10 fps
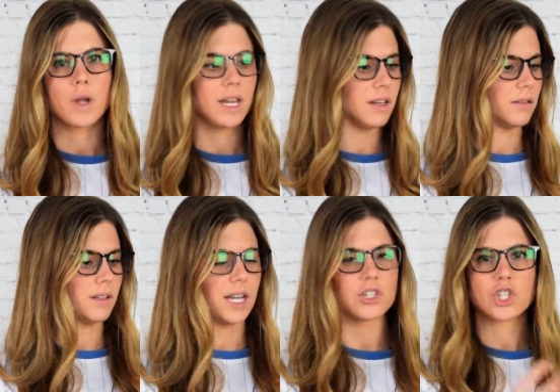in and
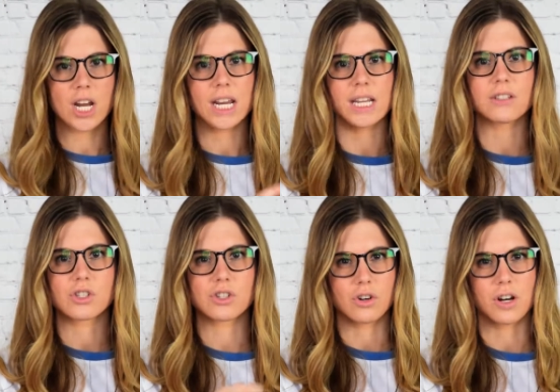like shake it,
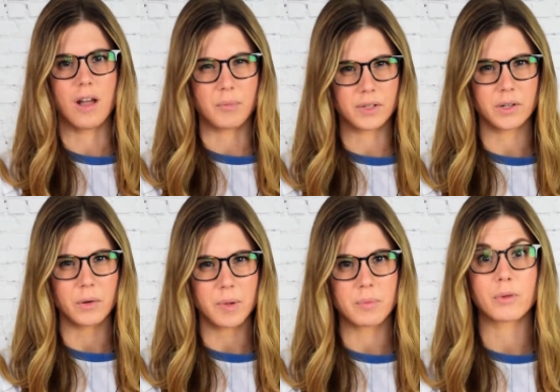stir it up a little bit